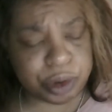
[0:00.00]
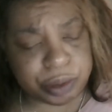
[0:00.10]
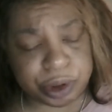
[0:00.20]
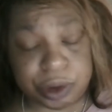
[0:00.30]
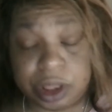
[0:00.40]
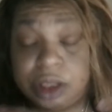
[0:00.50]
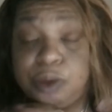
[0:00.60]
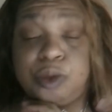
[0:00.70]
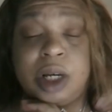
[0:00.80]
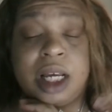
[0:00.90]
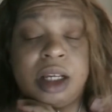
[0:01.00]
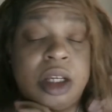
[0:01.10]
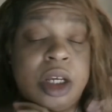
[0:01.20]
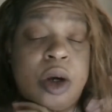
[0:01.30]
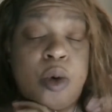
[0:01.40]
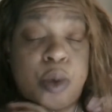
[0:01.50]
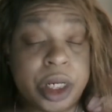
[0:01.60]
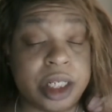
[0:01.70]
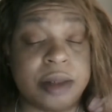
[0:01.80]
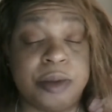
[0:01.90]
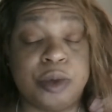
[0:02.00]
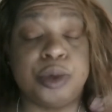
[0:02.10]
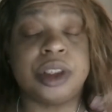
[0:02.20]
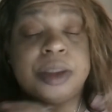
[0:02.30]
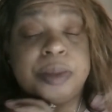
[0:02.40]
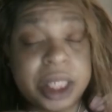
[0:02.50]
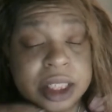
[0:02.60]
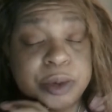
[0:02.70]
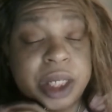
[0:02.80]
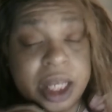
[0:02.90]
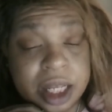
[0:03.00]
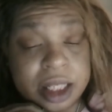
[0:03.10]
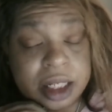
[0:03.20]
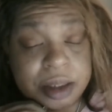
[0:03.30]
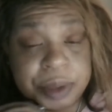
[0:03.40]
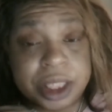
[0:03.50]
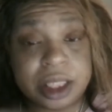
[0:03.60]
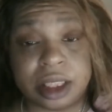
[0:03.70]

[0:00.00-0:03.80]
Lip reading: This is why William was pissed with Anthony, because